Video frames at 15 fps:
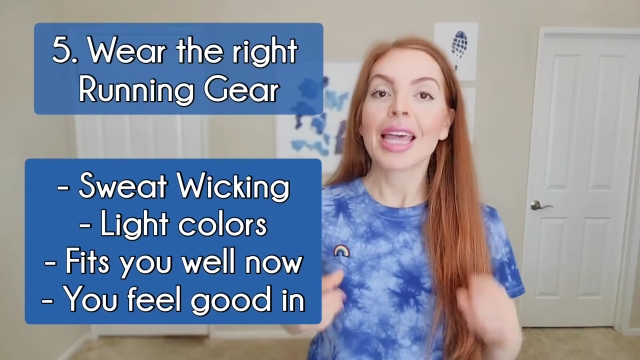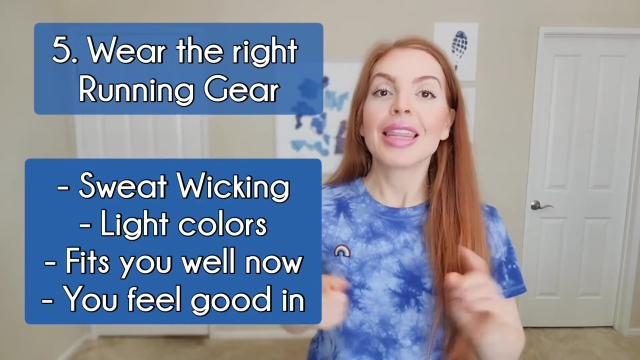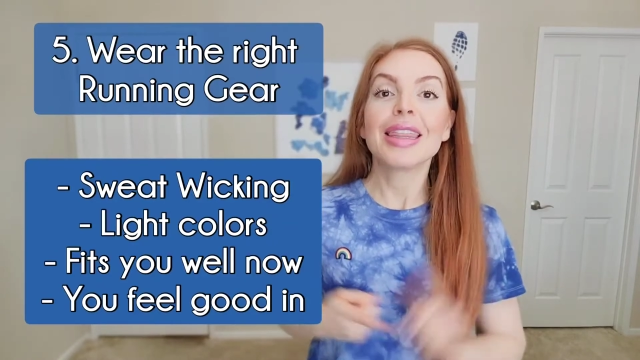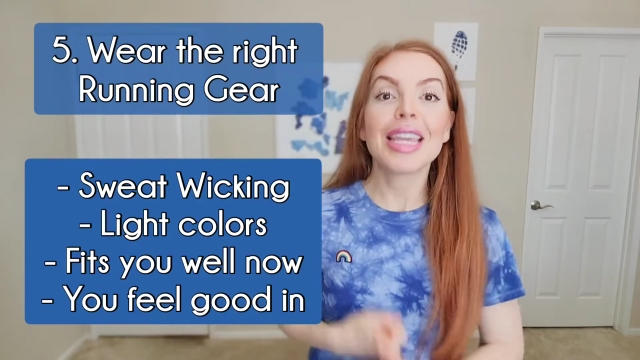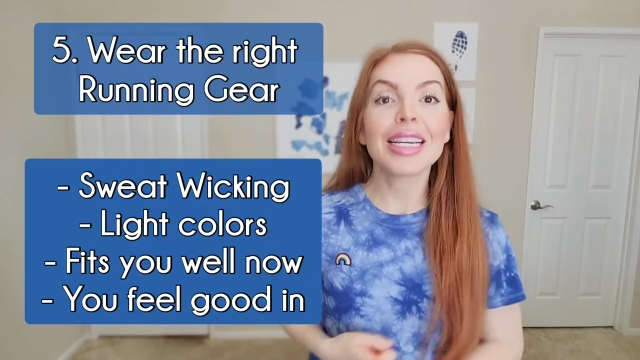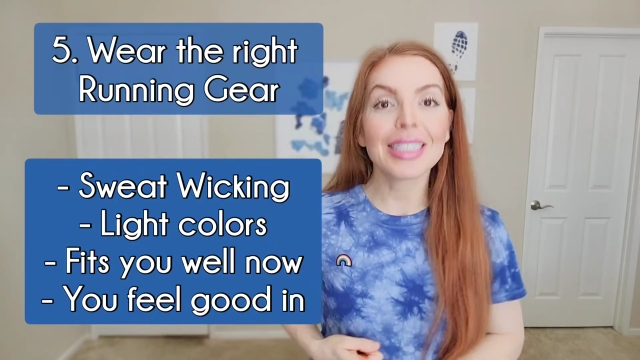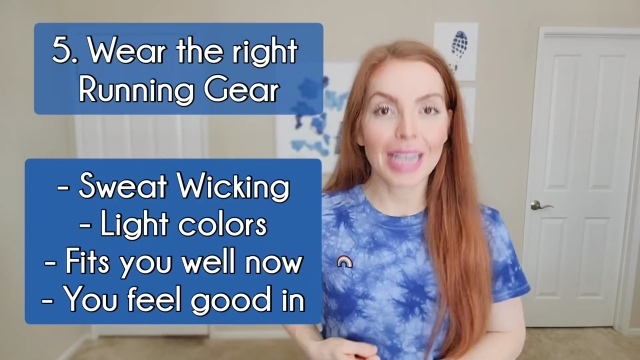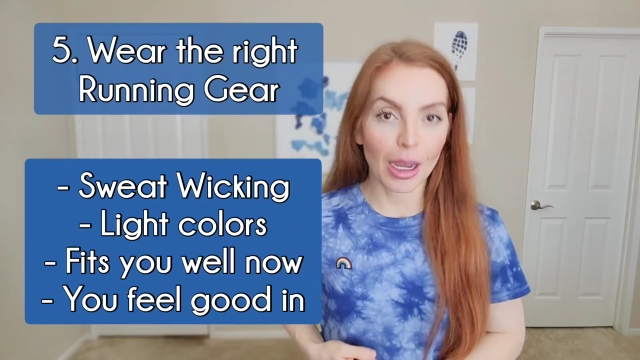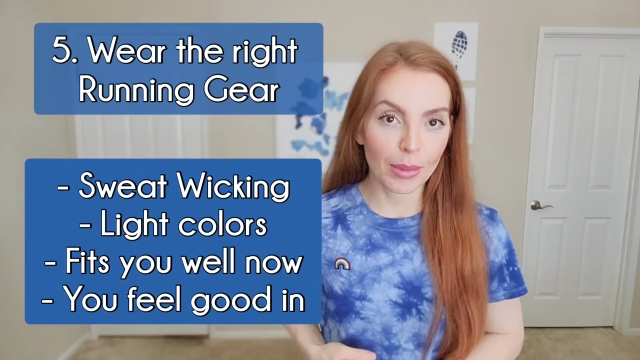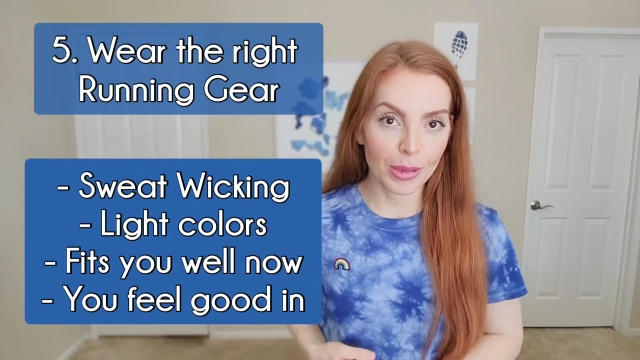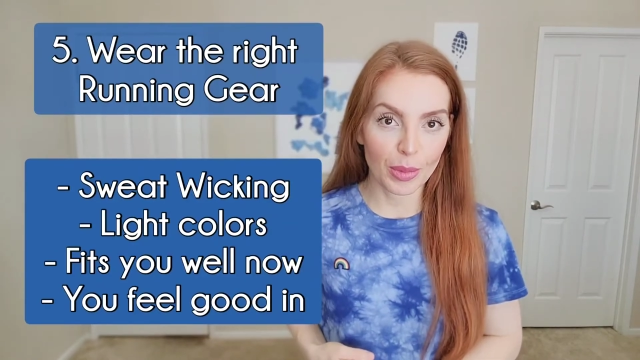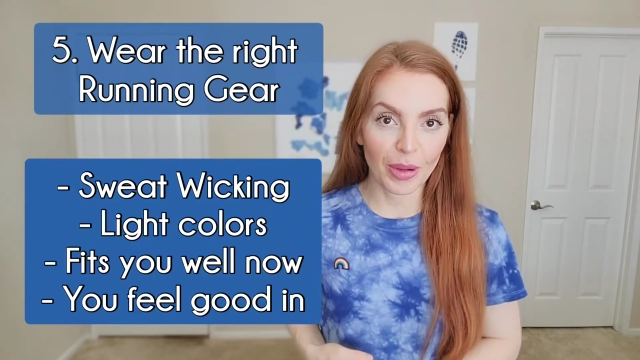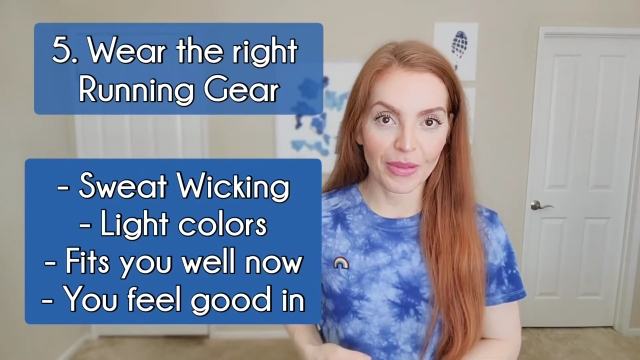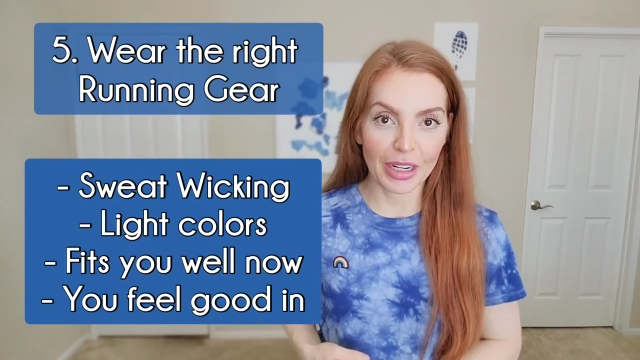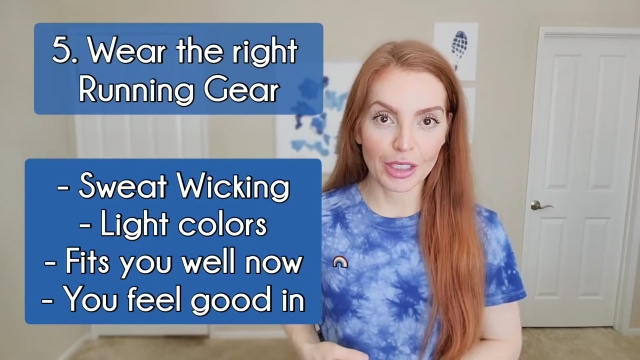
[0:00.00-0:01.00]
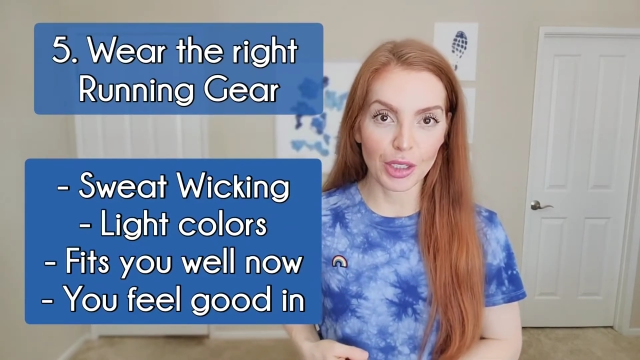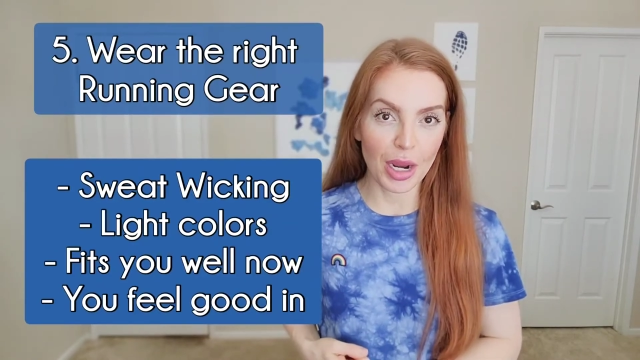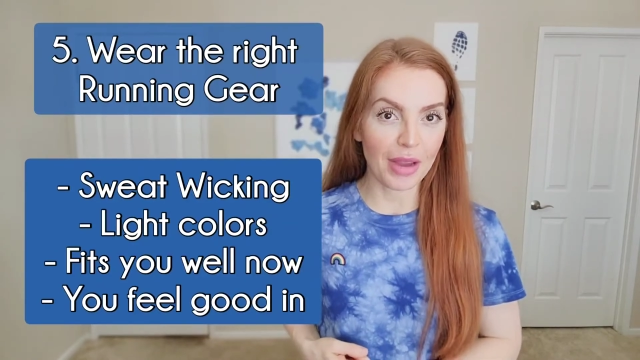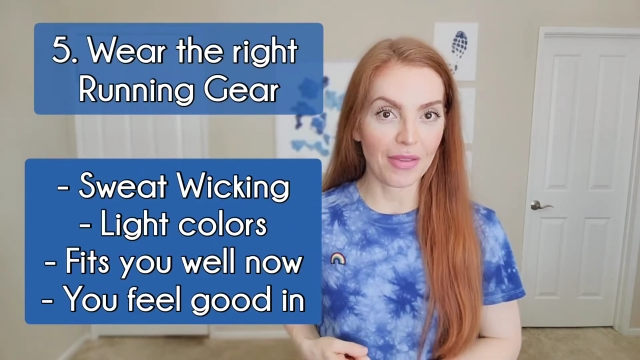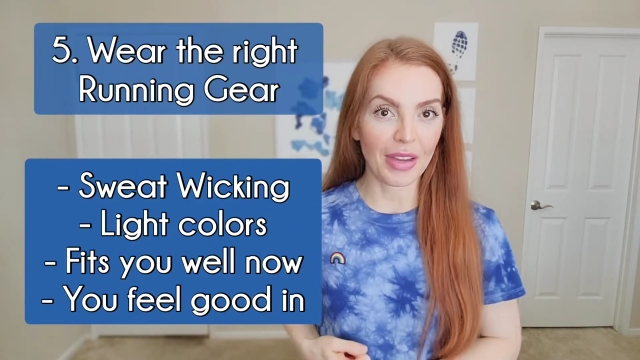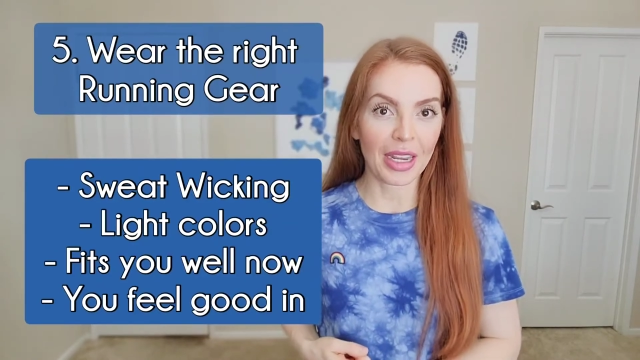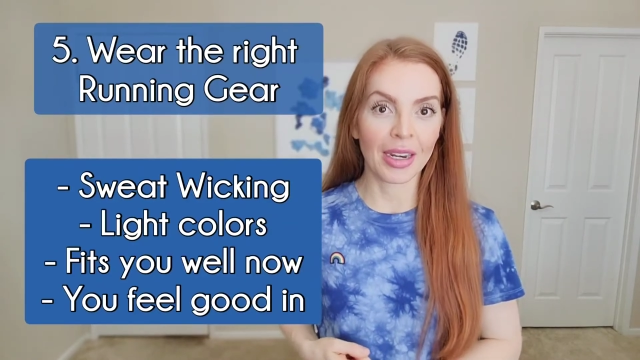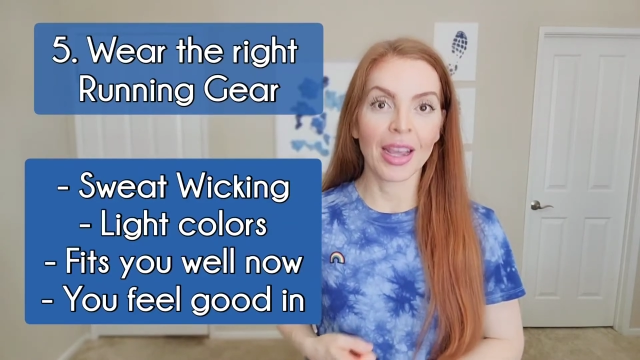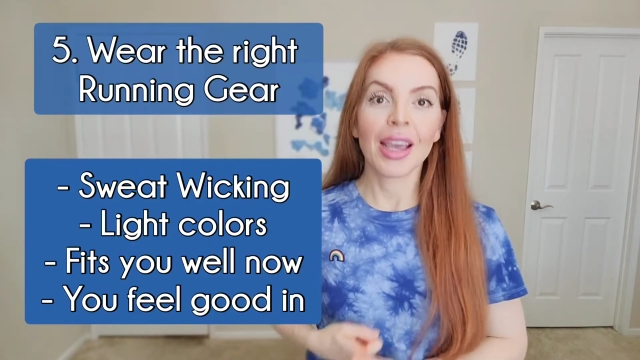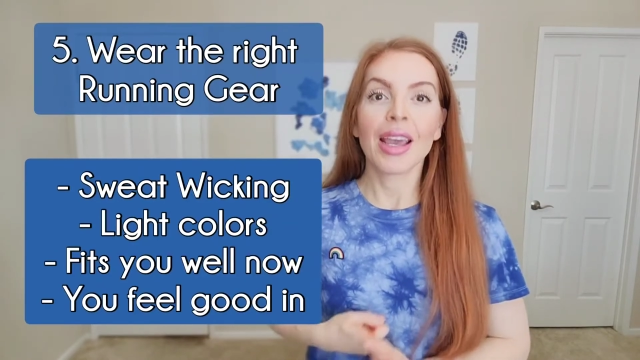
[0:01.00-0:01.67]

This helps prevent chafing.